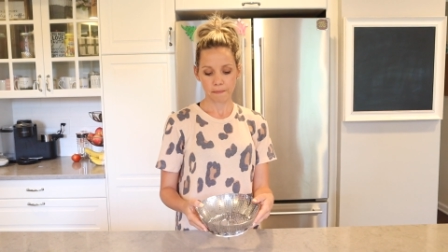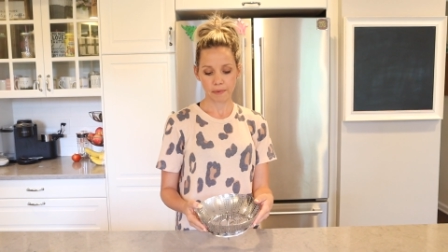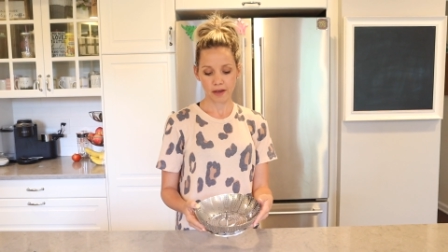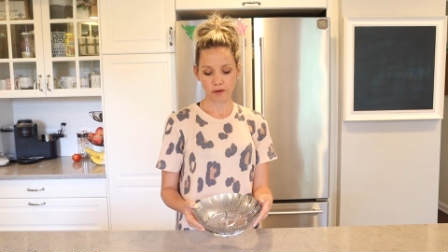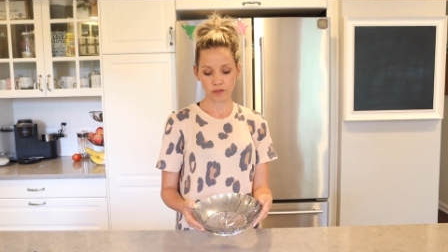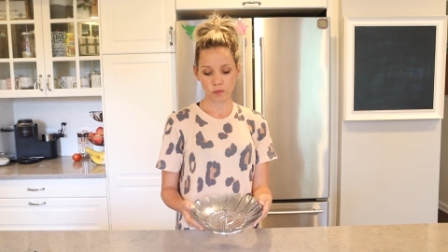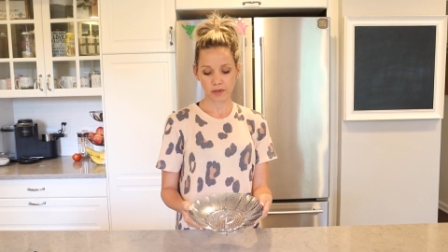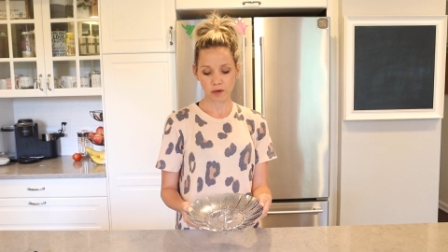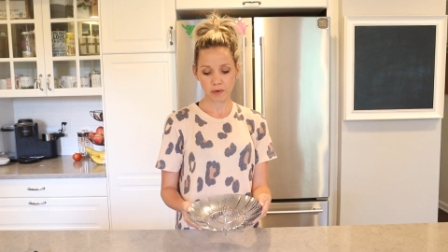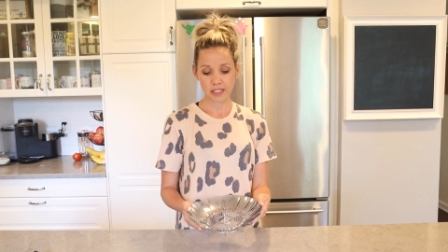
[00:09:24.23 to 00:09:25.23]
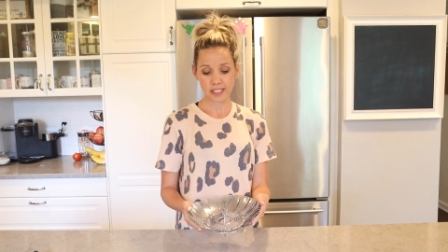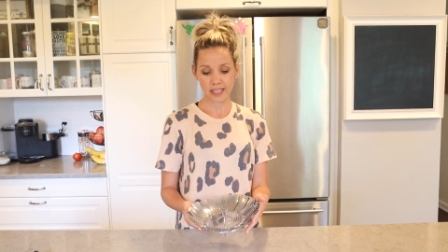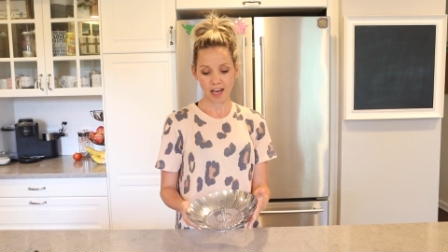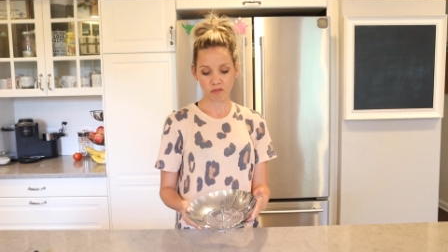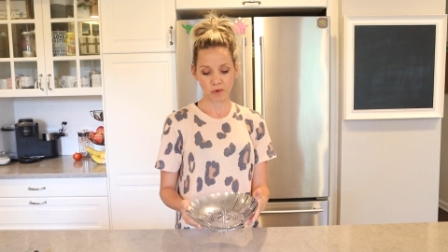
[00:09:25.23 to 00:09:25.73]
but the one that we did
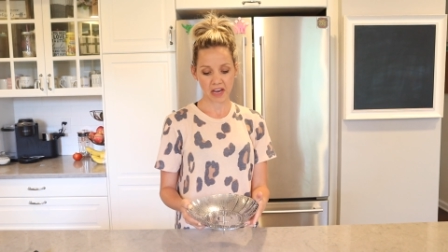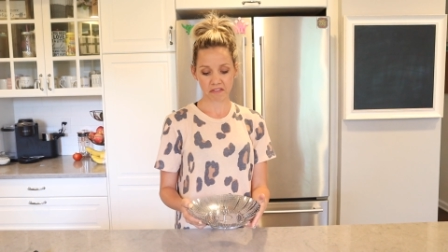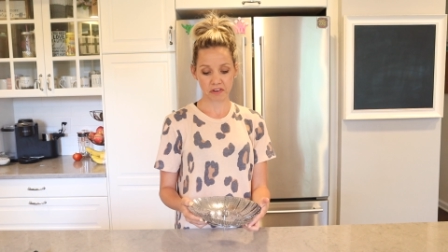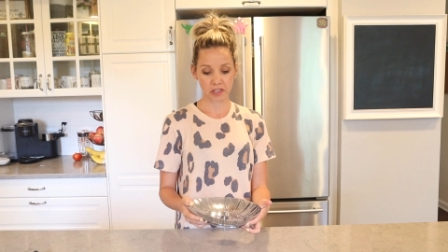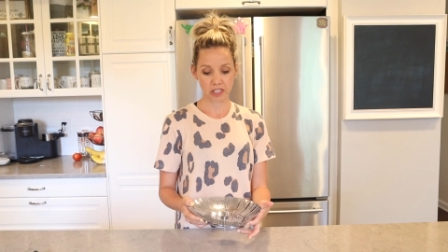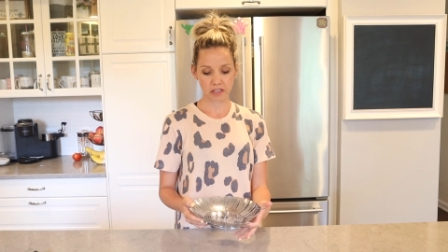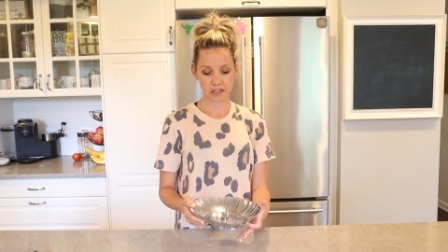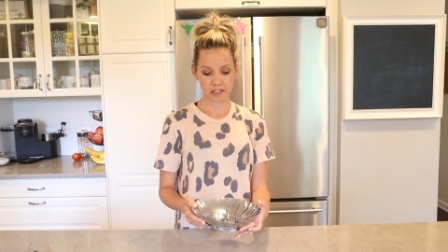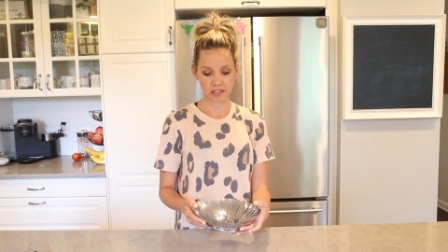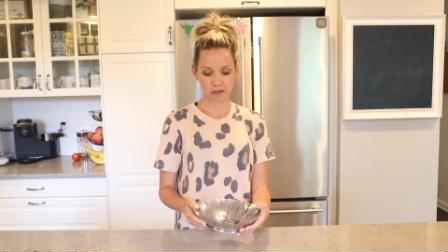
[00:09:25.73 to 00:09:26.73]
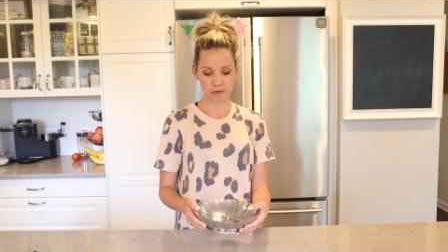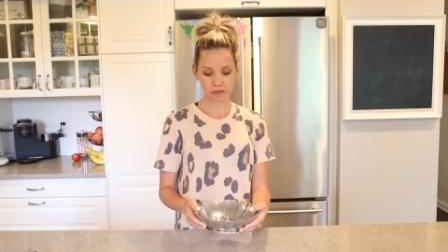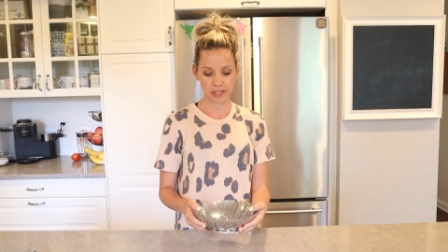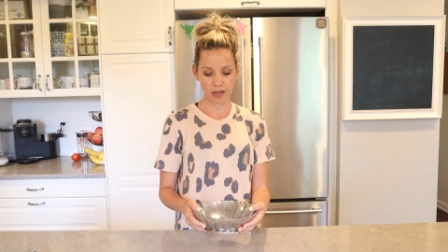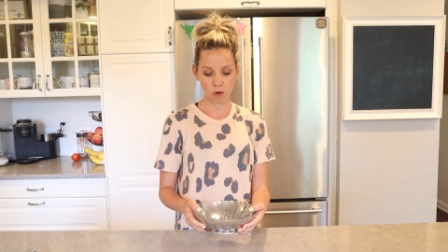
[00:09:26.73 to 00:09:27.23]
have, we had for years, so
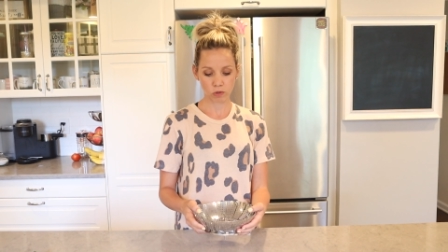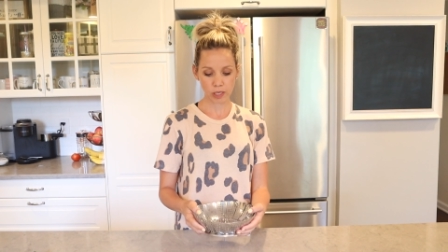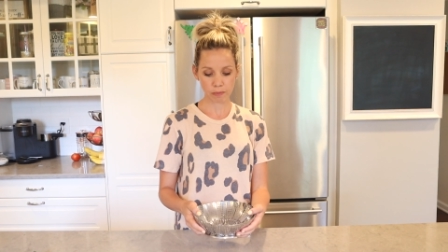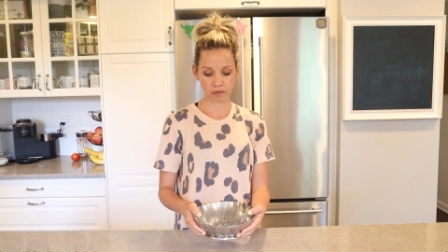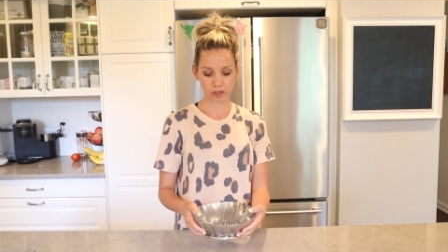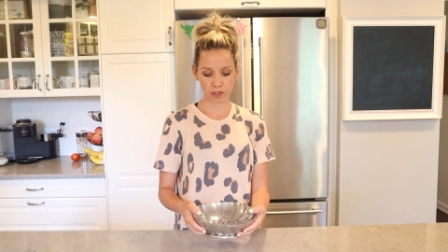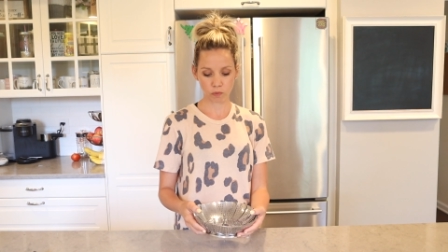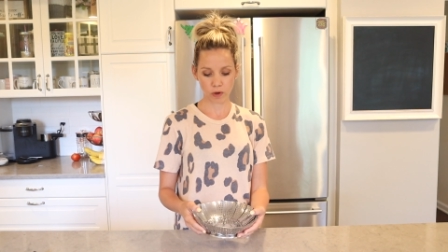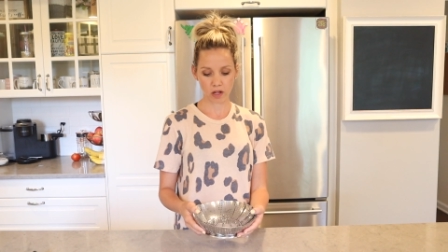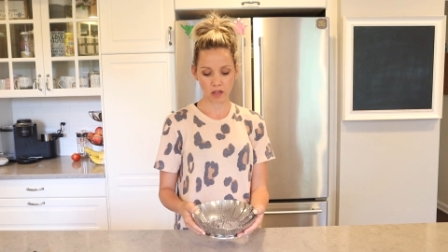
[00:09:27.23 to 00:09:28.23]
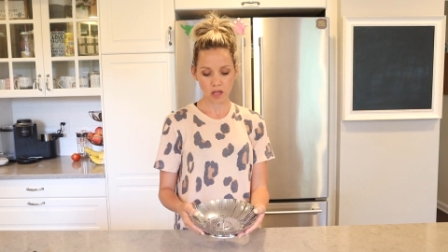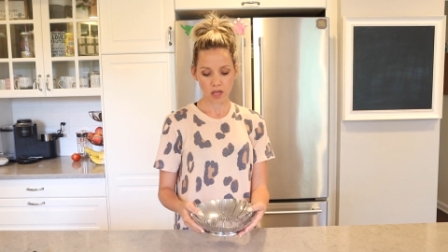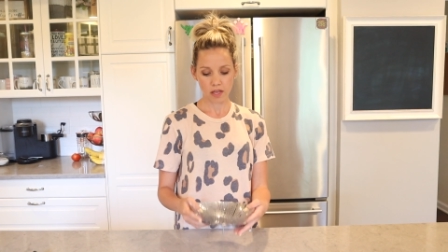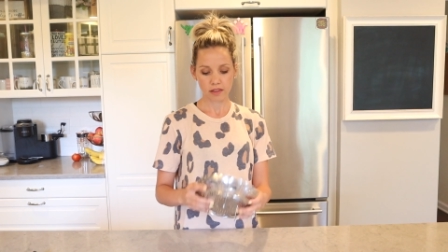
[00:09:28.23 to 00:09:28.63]
they hold up really well.